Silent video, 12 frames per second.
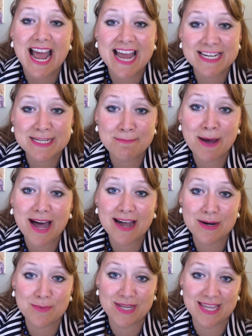and to
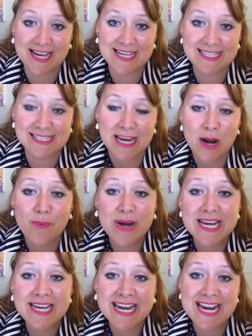partner with us.
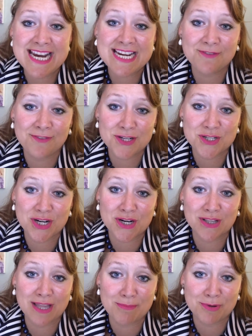We need future
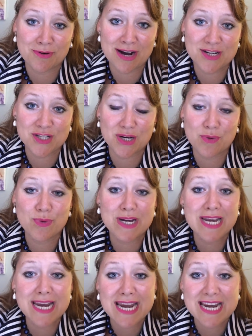collaboration. We
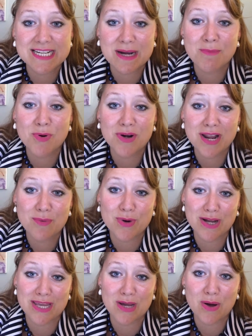need more
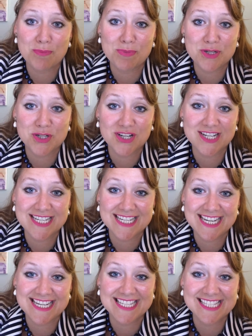networking
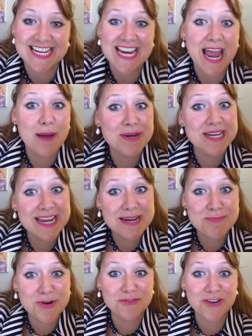opportunities, and we
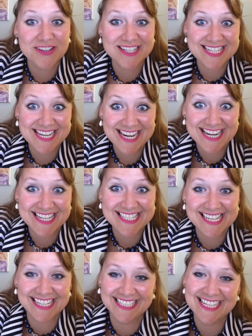need more volunteers.